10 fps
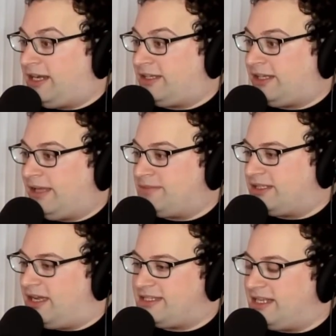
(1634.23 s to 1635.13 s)
of times it
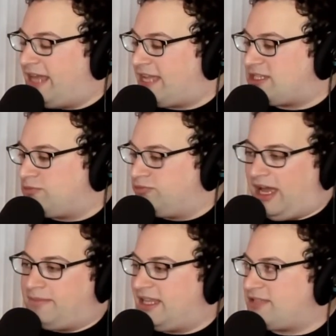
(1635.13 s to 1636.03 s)
doesn't, and that's
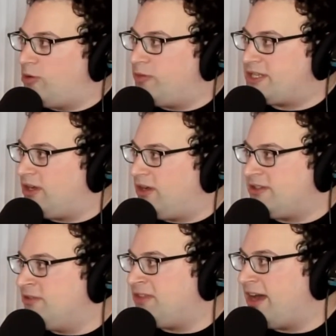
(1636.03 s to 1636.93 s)
what we saw in
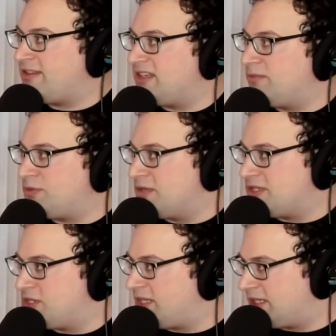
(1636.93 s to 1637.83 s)
2000, which was
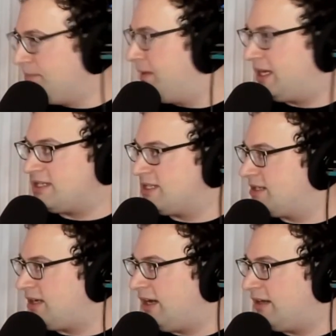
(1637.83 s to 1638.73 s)
just like the
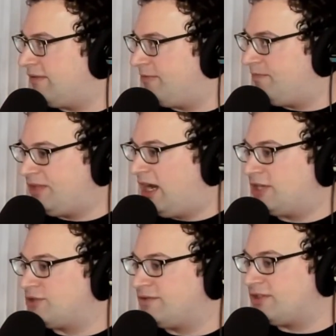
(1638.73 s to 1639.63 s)
biggest kind of
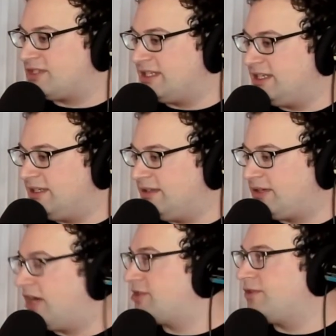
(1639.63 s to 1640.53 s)

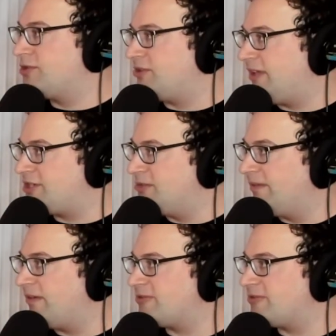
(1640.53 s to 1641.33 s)
controversial election we've ever